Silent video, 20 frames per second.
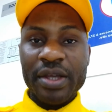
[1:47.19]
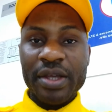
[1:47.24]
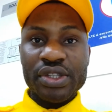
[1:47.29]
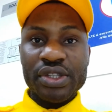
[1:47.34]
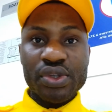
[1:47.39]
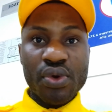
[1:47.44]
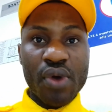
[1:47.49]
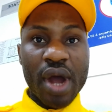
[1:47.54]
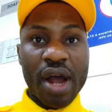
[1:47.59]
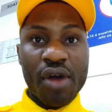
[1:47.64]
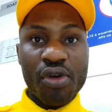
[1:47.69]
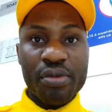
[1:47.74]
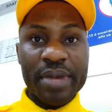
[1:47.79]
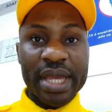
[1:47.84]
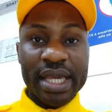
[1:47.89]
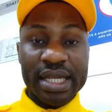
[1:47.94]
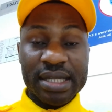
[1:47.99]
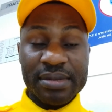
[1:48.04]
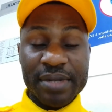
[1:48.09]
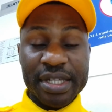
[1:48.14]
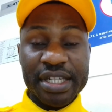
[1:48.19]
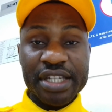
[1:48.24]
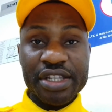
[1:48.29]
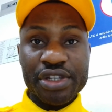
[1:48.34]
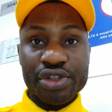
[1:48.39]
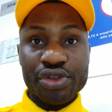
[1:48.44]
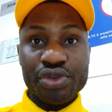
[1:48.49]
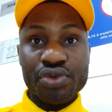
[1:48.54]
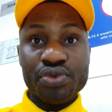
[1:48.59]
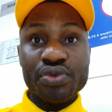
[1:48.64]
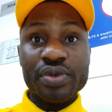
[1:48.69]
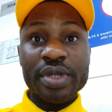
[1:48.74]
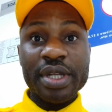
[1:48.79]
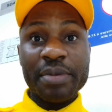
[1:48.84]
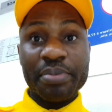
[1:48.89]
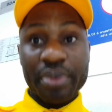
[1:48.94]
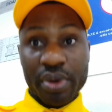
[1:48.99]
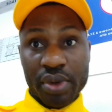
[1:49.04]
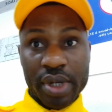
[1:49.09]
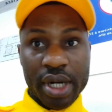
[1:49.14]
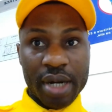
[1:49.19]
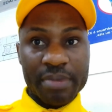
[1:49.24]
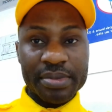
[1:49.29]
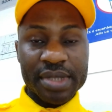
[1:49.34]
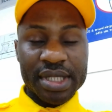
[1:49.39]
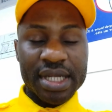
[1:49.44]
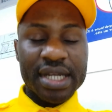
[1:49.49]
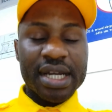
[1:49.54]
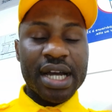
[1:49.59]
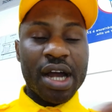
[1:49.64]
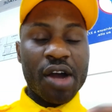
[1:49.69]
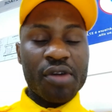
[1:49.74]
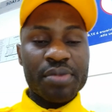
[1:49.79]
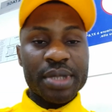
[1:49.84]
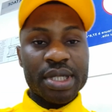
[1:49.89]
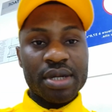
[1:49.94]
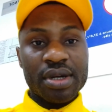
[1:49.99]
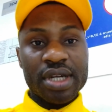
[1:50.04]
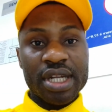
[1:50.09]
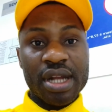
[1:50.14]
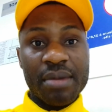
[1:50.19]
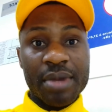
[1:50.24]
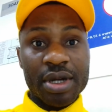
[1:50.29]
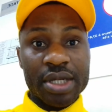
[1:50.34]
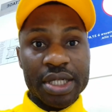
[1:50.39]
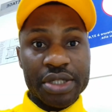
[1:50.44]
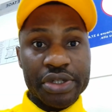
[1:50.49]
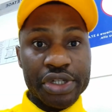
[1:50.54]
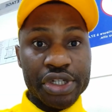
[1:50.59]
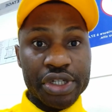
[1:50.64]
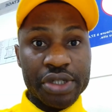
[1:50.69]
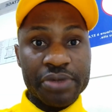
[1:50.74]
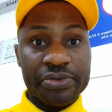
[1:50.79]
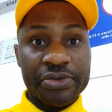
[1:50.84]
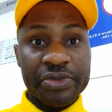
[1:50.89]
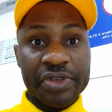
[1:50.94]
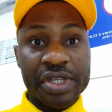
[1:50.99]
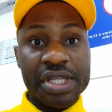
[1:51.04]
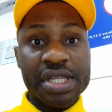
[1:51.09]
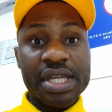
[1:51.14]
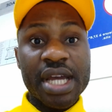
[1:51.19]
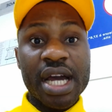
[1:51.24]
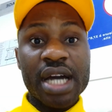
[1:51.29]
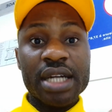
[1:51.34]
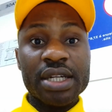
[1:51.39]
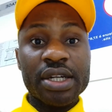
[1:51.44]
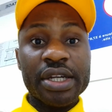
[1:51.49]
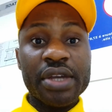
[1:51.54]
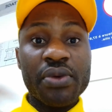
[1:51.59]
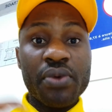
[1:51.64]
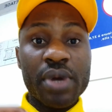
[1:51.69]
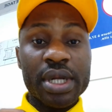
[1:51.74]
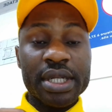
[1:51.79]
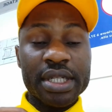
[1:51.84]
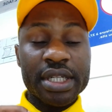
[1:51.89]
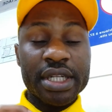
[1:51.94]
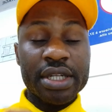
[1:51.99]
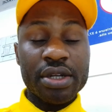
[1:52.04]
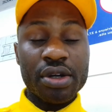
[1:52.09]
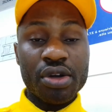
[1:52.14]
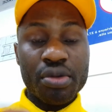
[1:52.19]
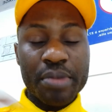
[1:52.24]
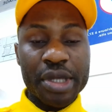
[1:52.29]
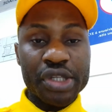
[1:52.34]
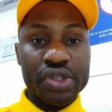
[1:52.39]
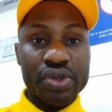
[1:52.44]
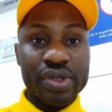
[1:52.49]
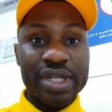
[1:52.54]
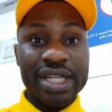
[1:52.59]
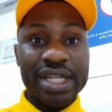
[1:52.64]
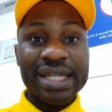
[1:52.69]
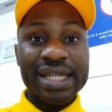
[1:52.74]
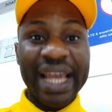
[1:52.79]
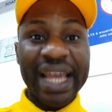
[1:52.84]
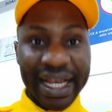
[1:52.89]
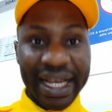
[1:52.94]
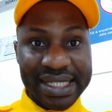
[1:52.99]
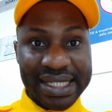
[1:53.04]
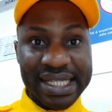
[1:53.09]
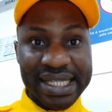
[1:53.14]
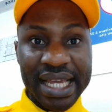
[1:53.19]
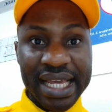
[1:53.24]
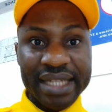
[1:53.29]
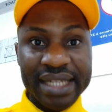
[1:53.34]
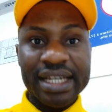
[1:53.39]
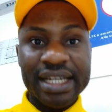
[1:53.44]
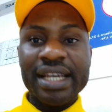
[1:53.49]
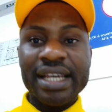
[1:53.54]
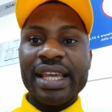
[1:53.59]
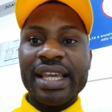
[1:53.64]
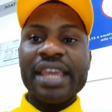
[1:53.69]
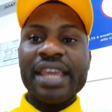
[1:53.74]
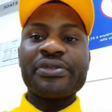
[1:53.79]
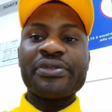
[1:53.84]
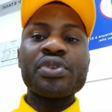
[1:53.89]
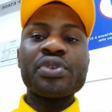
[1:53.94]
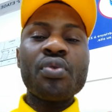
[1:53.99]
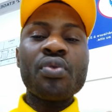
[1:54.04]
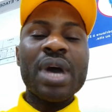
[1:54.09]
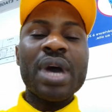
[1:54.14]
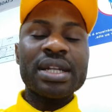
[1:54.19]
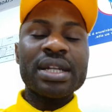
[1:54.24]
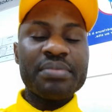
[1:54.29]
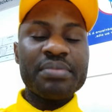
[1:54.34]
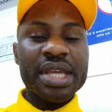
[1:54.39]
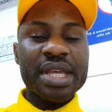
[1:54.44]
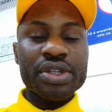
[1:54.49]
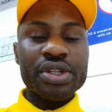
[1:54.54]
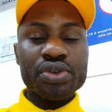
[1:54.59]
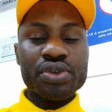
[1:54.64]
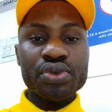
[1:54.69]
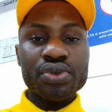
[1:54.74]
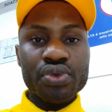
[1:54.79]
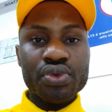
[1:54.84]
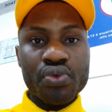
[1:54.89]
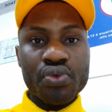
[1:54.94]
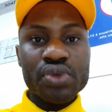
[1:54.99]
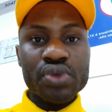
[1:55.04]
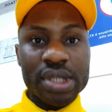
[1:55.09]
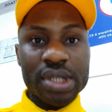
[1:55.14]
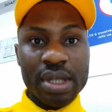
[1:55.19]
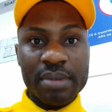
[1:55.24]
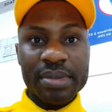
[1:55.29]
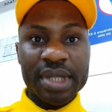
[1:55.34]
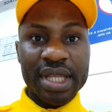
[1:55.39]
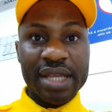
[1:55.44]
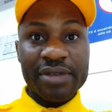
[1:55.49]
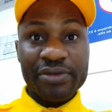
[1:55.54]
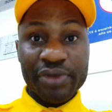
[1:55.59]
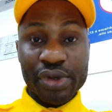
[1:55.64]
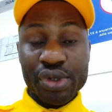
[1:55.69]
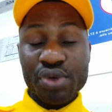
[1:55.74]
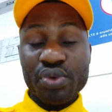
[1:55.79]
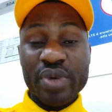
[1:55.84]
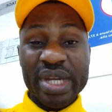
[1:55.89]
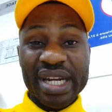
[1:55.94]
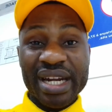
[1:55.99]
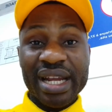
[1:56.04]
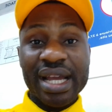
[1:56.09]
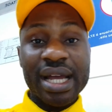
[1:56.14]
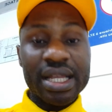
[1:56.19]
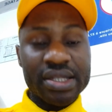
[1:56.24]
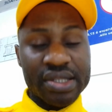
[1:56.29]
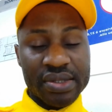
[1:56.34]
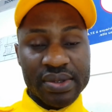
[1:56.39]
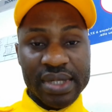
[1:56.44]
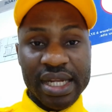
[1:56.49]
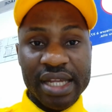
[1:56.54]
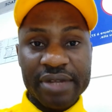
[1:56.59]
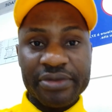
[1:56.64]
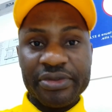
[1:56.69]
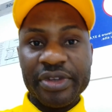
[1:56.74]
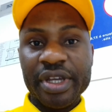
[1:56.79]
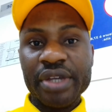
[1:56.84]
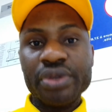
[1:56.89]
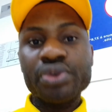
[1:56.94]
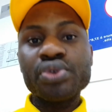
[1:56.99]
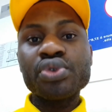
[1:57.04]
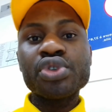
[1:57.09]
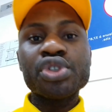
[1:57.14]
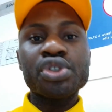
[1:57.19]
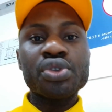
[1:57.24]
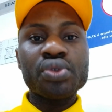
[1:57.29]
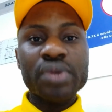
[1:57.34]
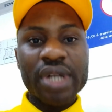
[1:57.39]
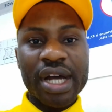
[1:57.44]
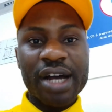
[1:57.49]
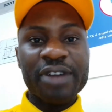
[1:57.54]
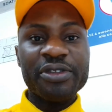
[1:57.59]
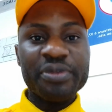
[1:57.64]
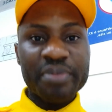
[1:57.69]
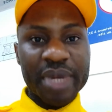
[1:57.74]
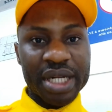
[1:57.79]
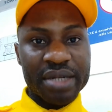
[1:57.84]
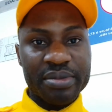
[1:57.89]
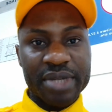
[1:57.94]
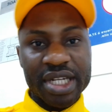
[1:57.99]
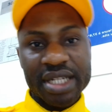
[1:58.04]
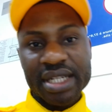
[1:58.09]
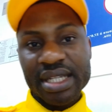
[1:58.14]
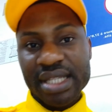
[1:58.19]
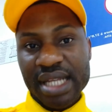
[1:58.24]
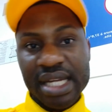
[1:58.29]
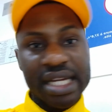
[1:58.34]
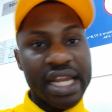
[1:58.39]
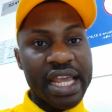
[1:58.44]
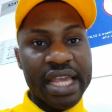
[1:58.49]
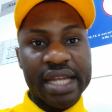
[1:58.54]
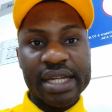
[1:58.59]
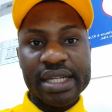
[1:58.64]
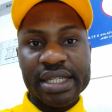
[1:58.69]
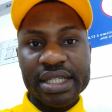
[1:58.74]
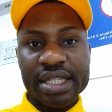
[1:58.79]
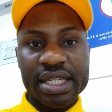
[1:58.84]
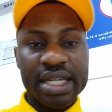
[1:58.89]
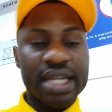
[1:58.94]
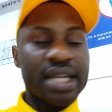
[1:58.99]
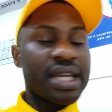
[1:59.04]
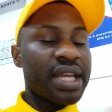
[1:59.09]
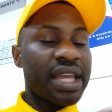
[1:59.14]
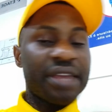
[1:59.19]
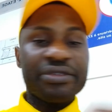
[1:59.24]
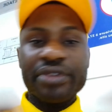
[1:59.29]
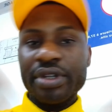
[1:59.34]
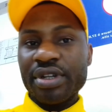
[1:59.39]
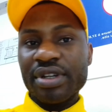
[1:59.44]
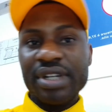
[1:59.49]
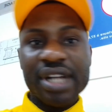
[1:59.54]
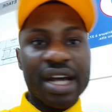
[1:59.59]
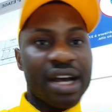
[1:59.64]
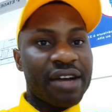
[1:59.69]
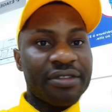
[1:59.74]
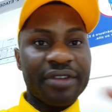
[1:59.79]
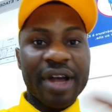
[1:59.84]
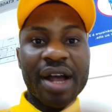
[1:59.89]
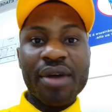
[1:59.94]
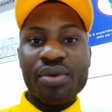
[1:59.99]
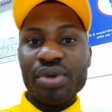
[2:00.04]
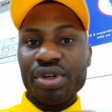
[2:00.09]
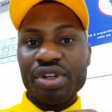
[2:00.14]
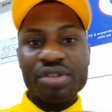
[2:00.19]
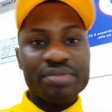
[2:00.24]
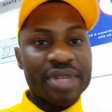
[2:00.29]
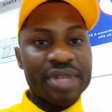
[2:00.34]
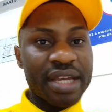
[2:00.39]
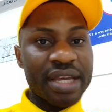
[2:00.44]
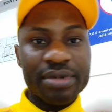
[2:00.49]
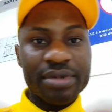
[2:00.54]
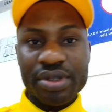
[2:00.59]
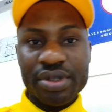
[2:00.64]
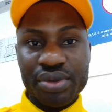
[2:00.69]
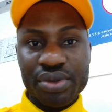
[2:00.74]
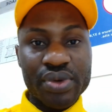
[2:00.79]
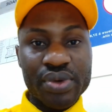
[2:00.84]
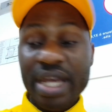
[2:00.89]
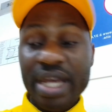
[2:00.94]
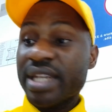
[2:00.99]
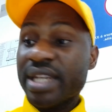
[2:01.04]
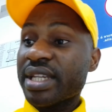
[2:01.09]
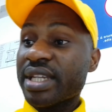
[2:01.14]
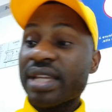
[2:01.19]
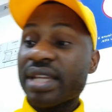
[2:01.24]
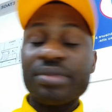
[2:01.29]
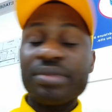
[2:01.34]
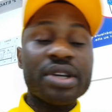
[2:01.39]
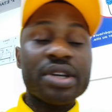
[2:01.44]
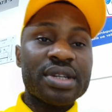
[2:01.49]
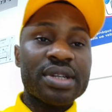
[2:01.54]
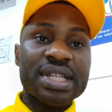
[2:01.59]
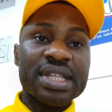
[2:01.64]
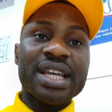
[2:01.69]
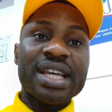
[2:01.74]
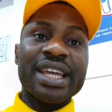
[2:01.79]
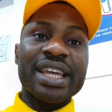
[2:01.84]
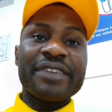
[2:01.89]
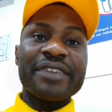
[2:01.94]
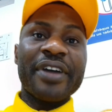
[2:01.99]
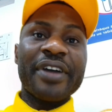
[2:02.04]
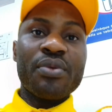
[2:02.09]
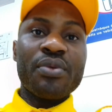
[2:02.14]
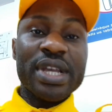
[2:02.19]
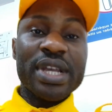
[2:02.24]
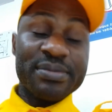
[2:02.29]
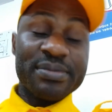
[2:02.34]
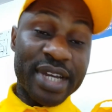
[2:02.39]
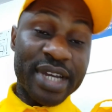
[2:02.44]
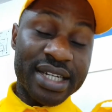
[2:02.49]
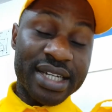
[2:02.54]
So I will be explaining to you the programs. I'll be talking about the tuition fee and equally the documents you need. Like I said, if you want me to do something for you with regards to Latvia, you should have mathematics and English. If you don't have, I will not be able to do anything, because if I waste my